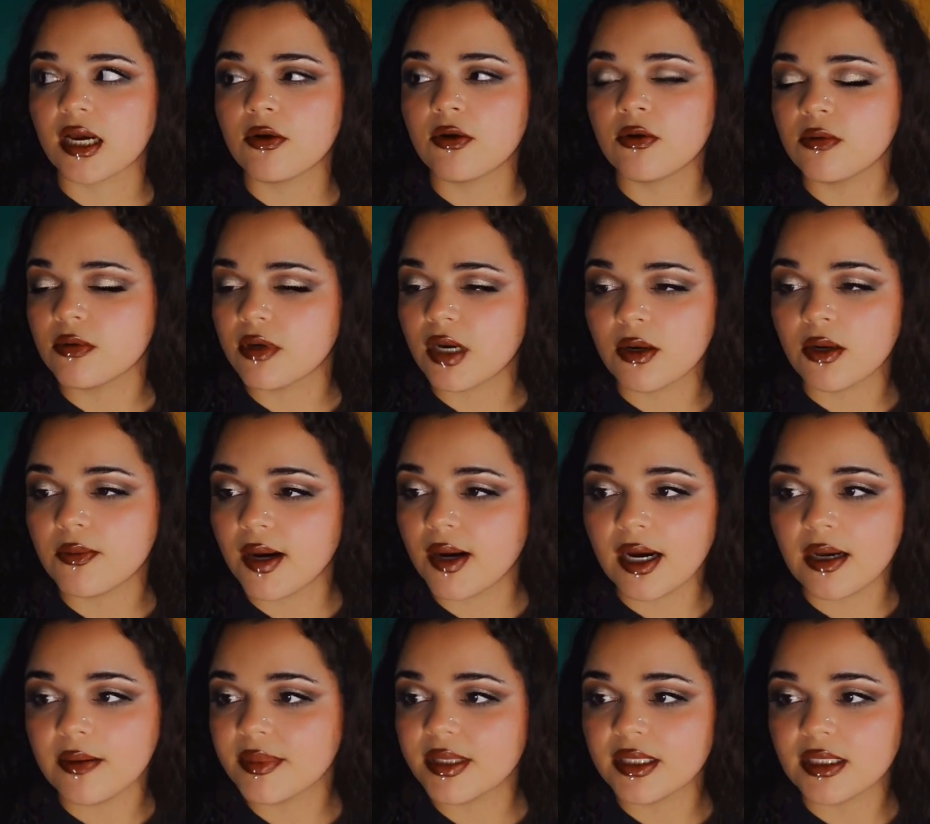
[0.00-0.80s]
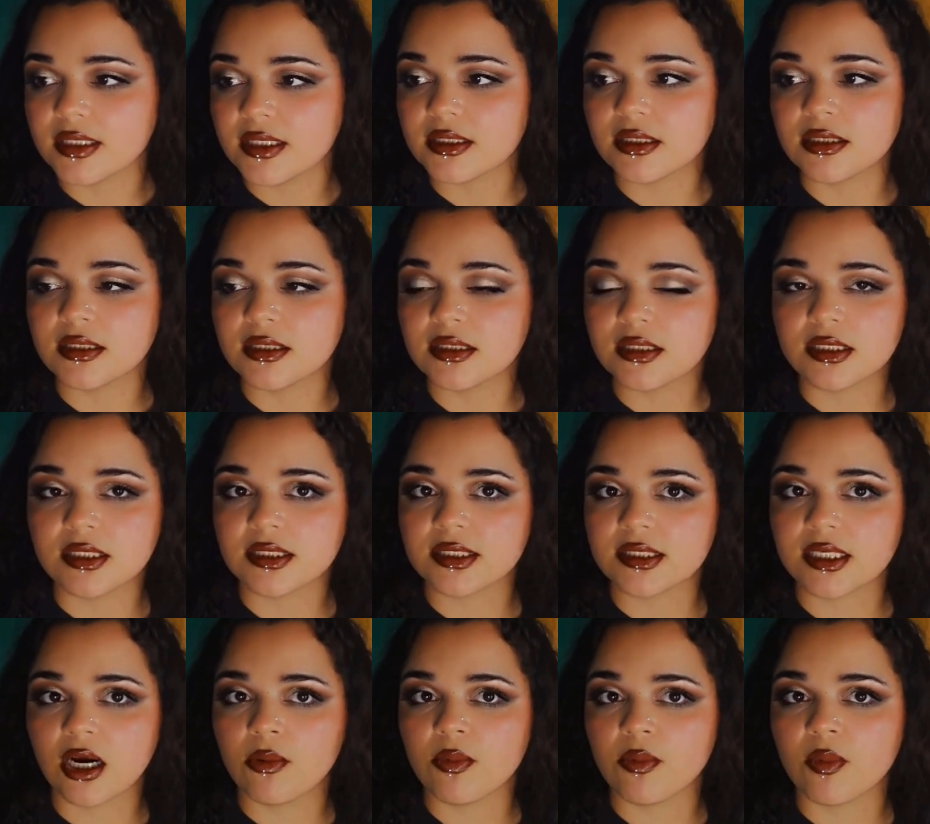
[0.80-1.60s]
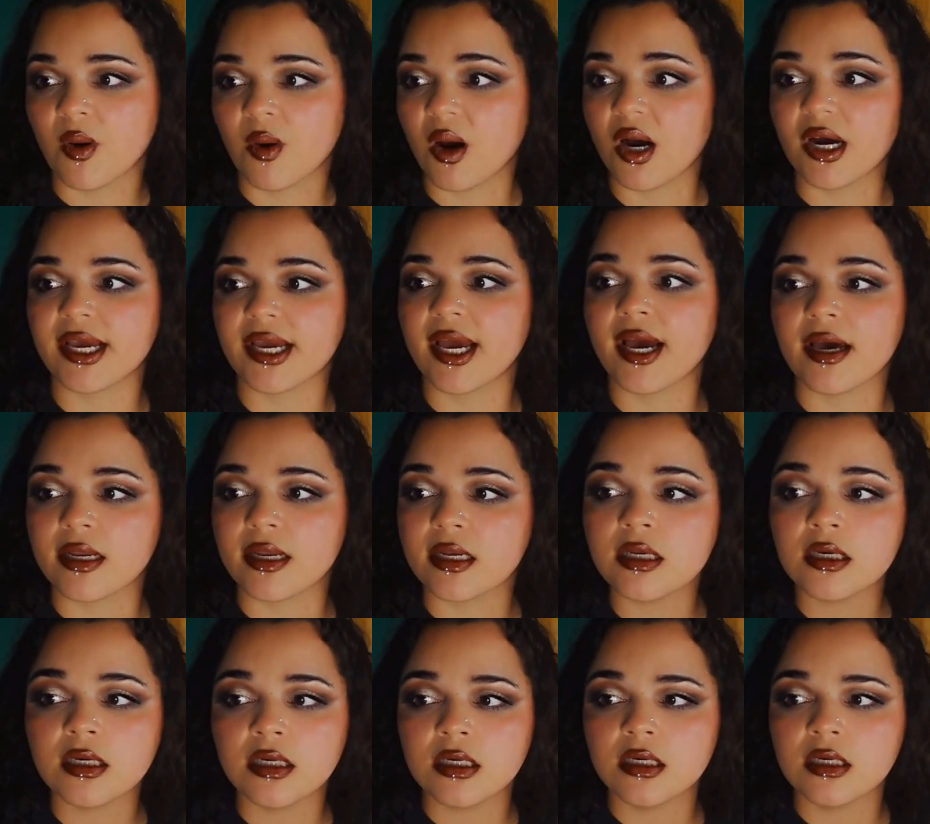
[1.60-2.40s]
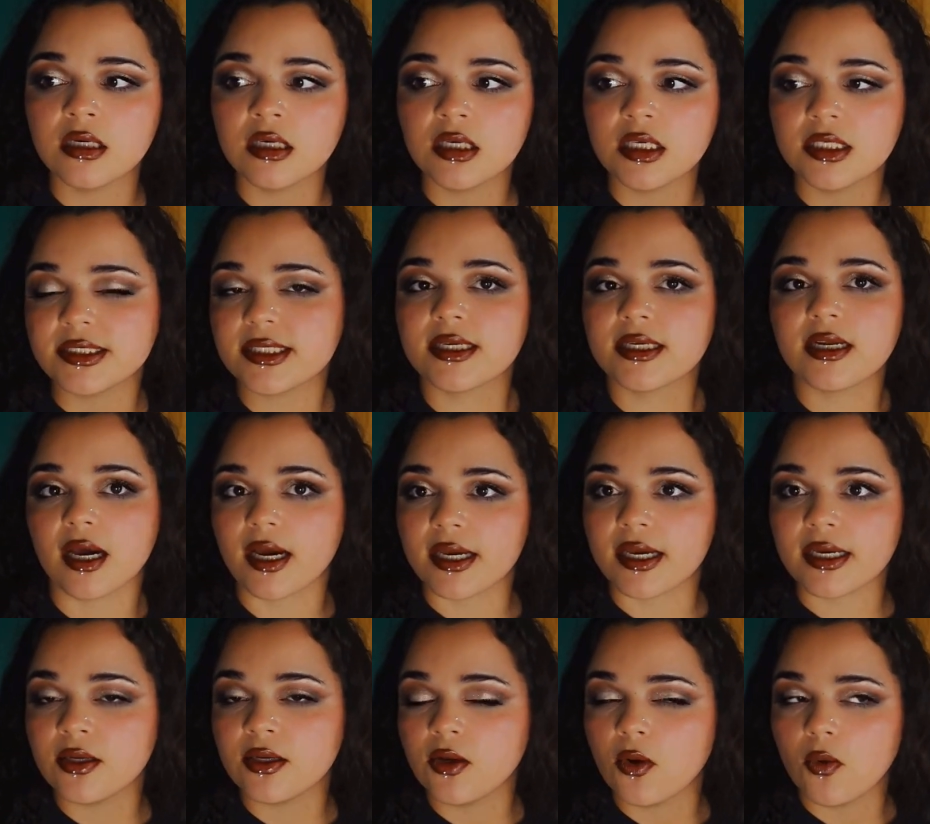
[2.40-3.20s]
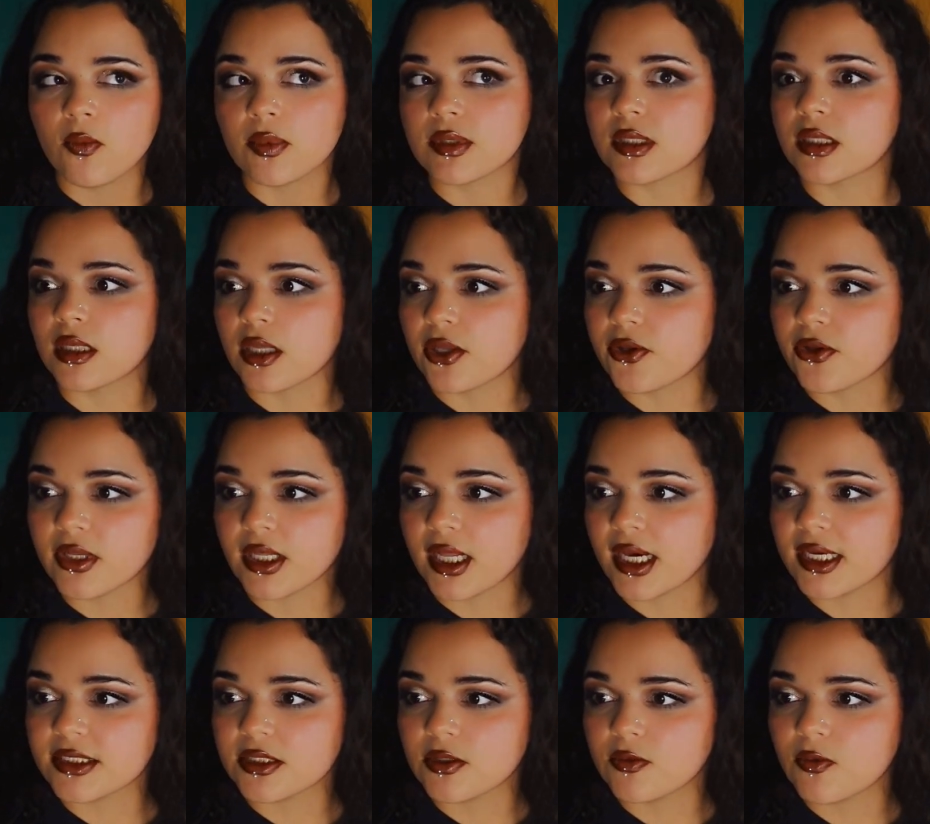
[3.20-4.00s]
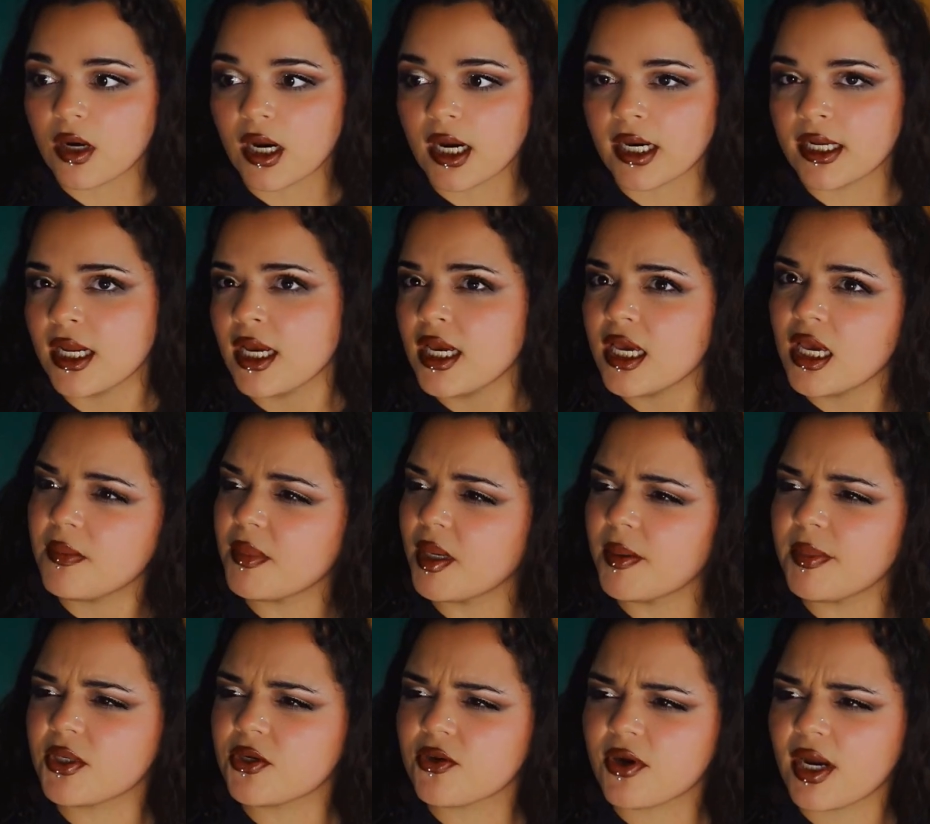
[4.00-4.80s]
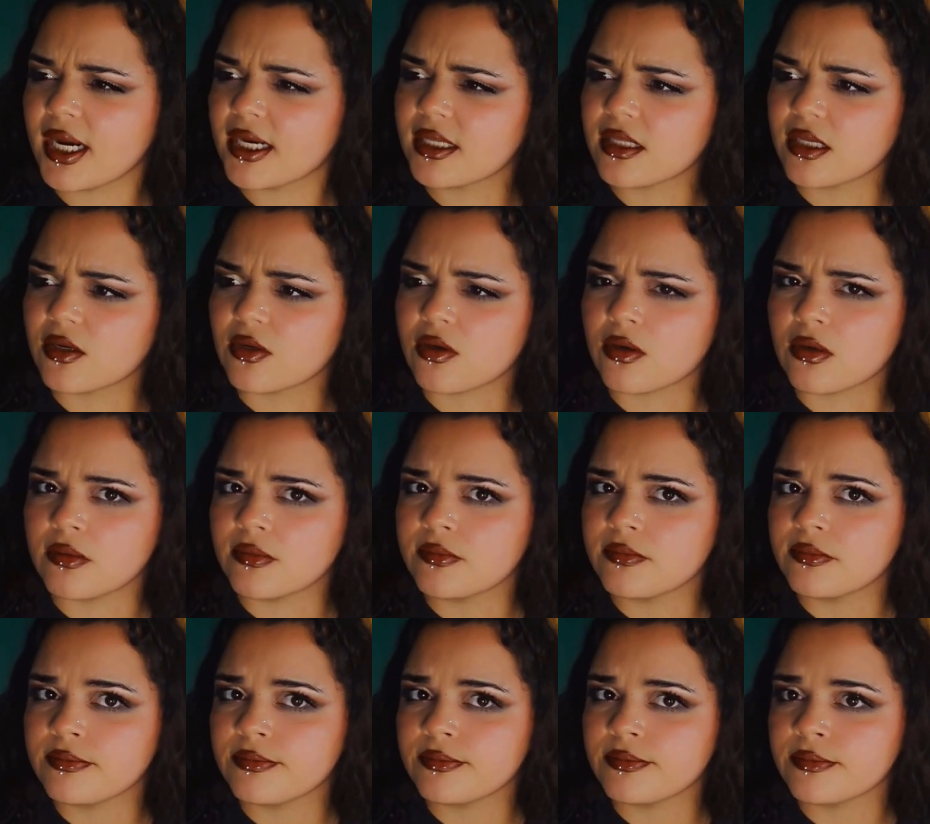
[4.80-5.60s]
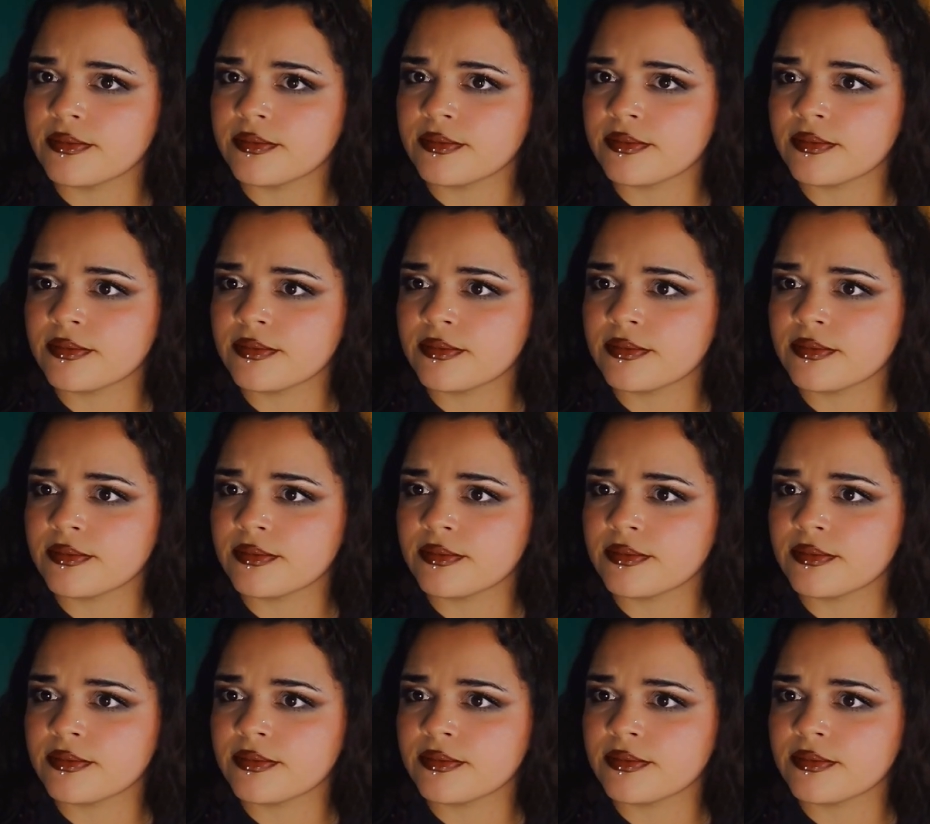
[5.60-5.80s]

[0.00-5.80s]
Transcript: I will, I will probably be listening to this album again tonight with another glass of wine and maybe cry a little.